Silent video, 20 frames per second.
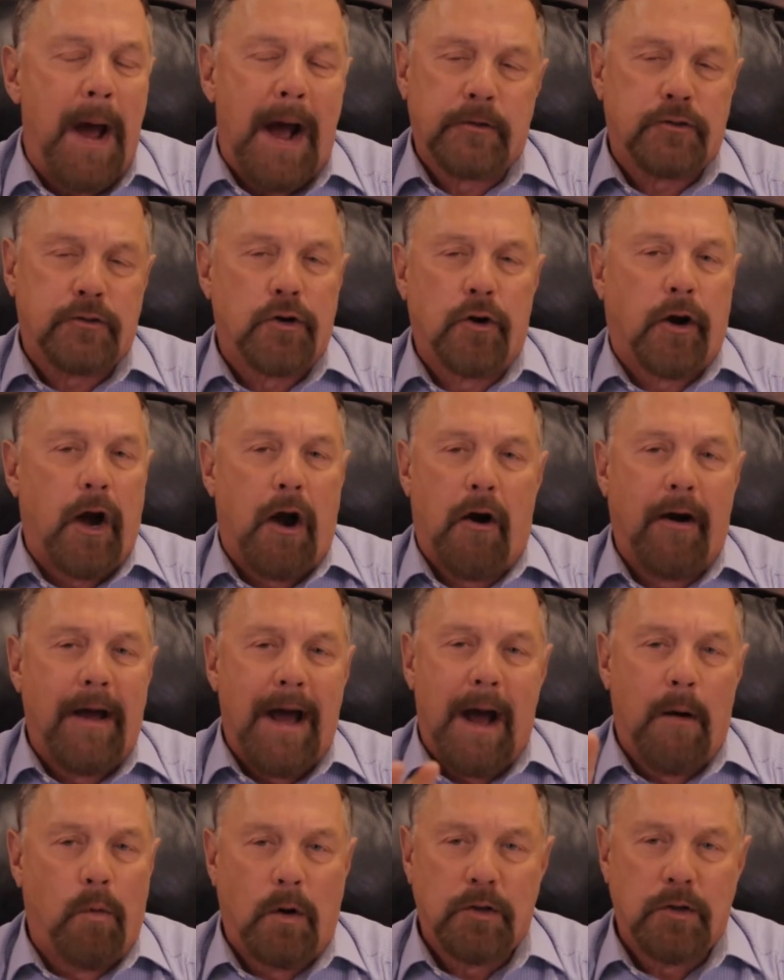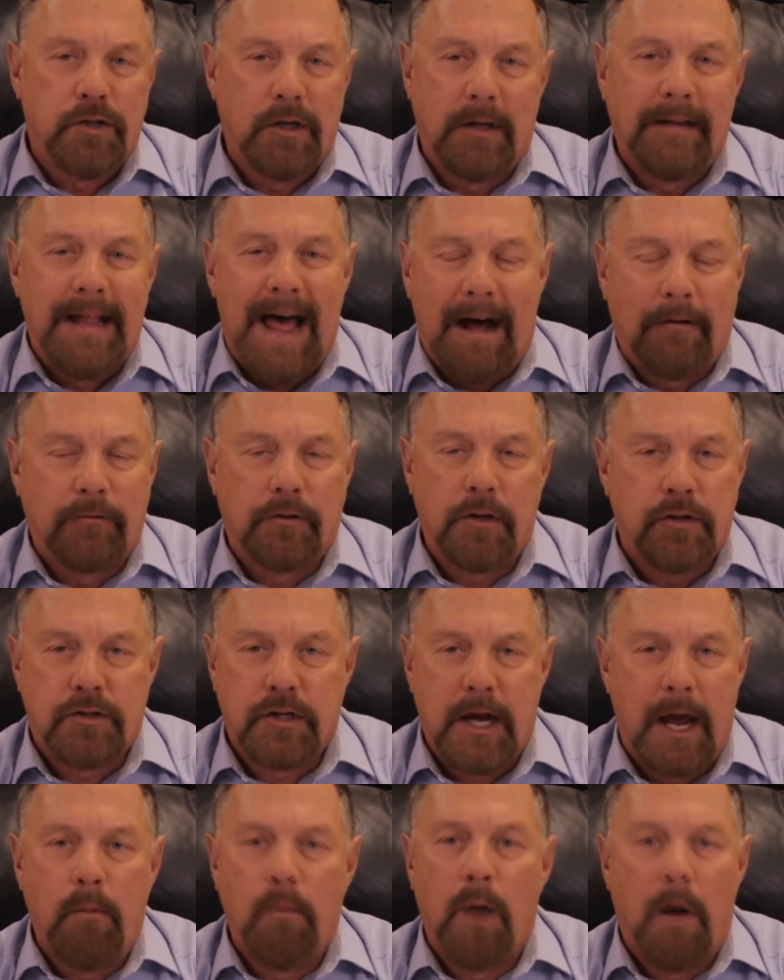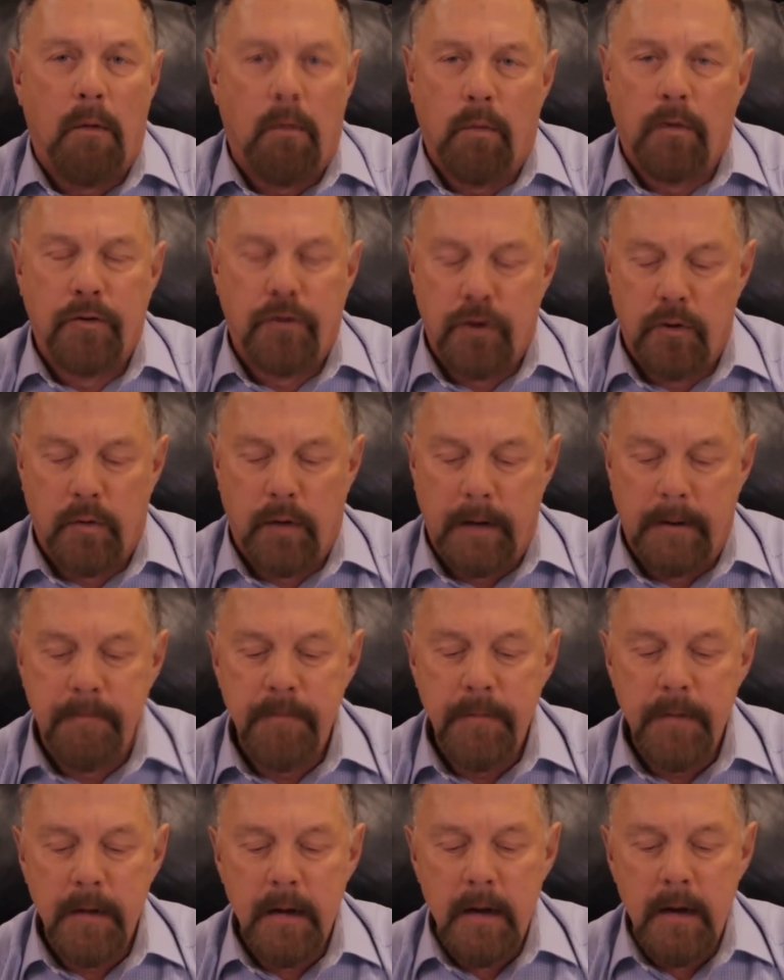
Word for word: Pastor Gary. I wasn't allowed to say what we're doing